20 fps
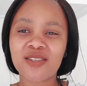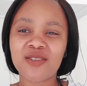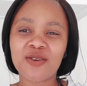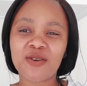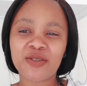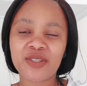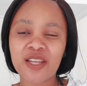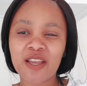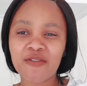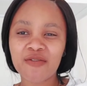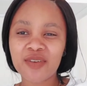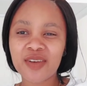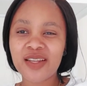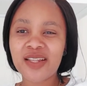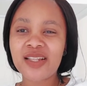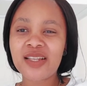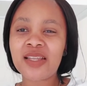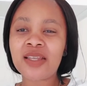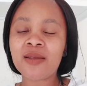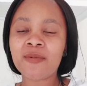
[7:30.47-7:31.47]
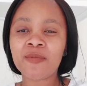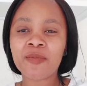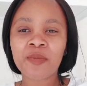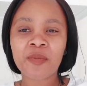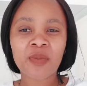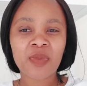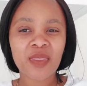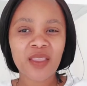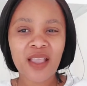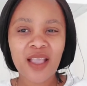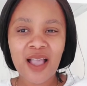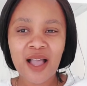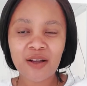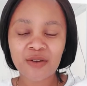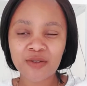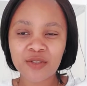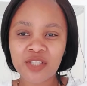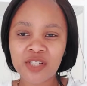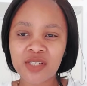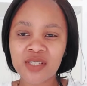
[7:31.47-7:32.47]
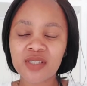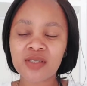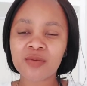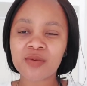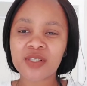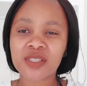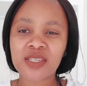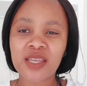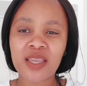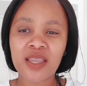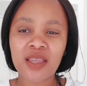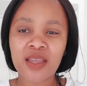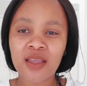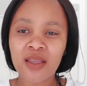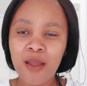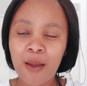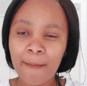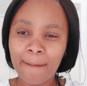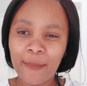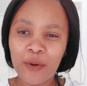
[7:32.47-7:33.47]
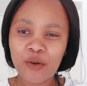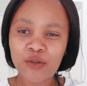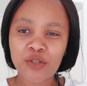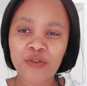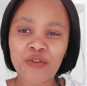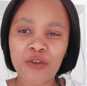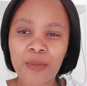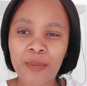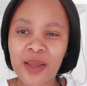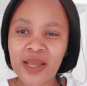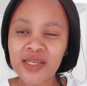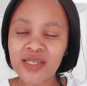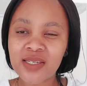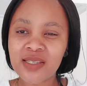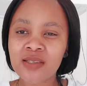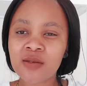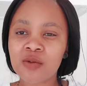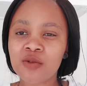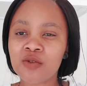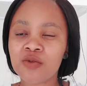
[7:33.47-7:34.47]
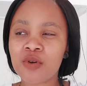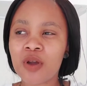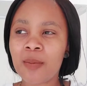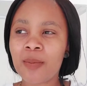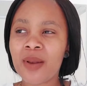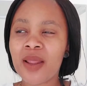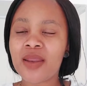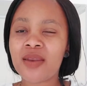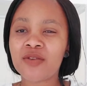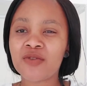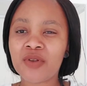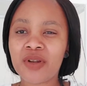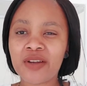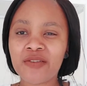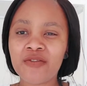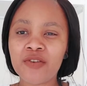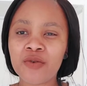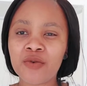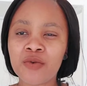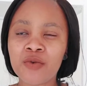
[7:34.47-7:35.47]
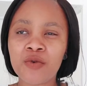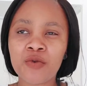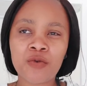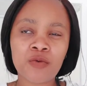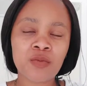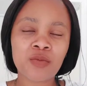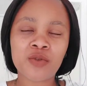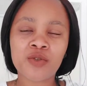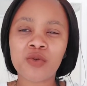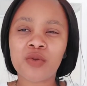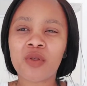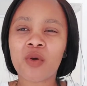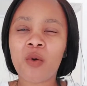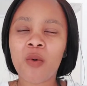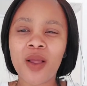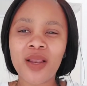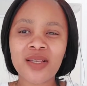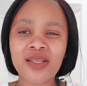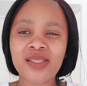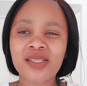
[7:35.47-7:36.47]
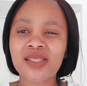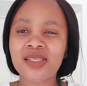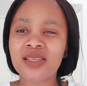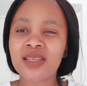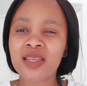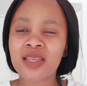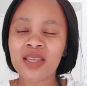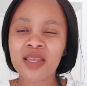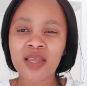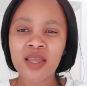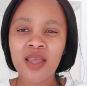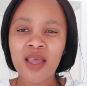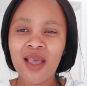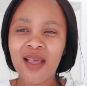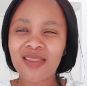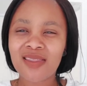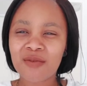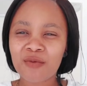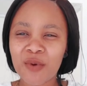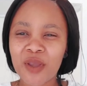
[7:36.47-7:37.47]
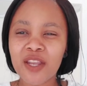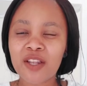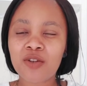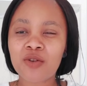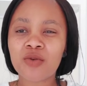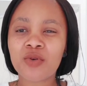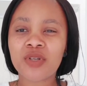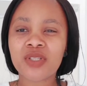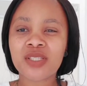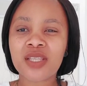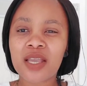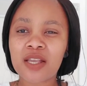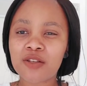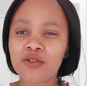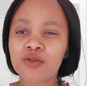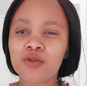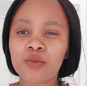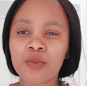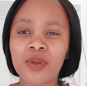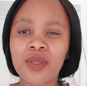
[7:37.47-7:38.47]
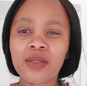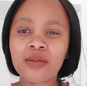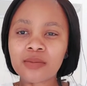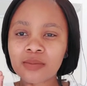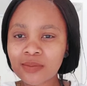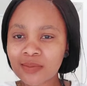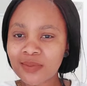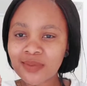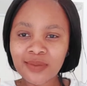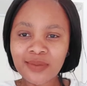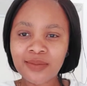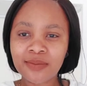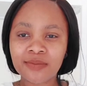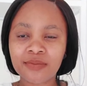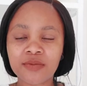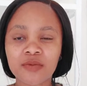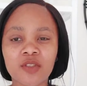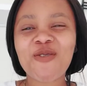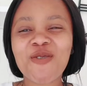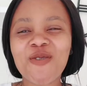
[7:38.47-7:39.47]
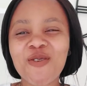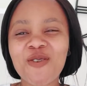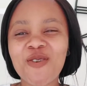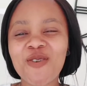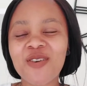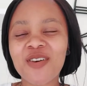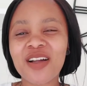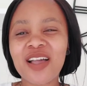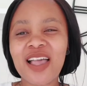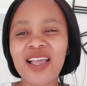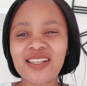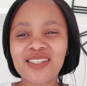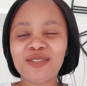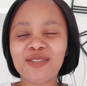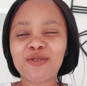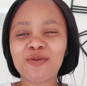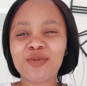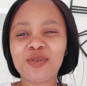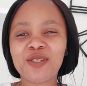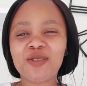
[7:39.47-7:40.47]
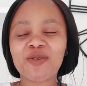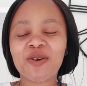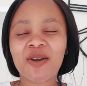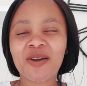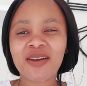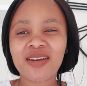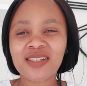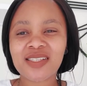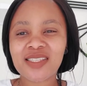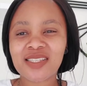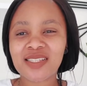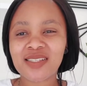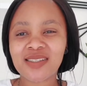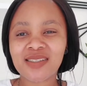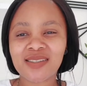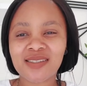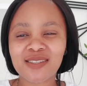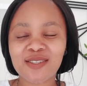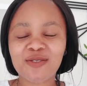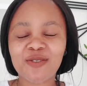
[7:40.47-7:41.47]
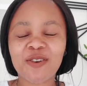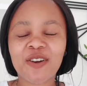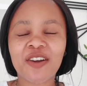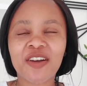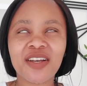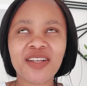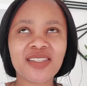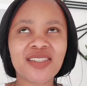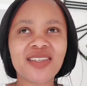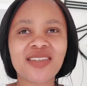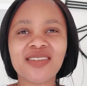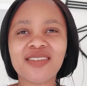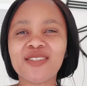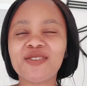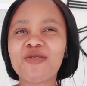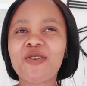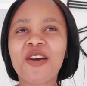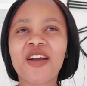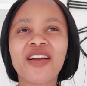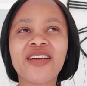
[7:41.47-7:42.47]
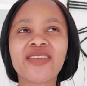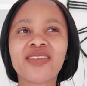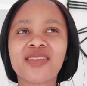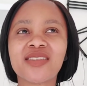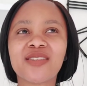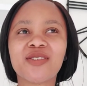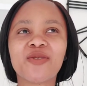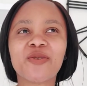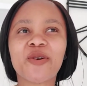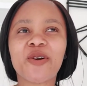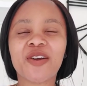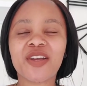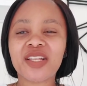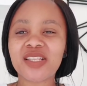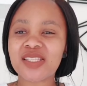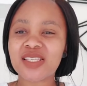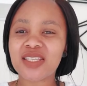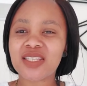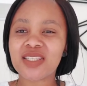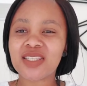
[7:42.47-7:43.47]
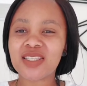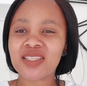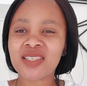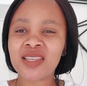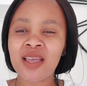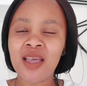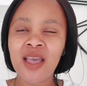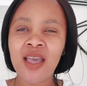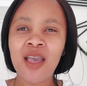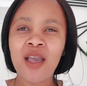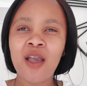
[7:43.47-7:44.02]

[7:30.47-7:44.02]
So definitely couches will take most of your budgets when you are planning your living room. So the quality, the way it looks has to be. Four has to be your curtains. Your curtains, your curtains, your curtains.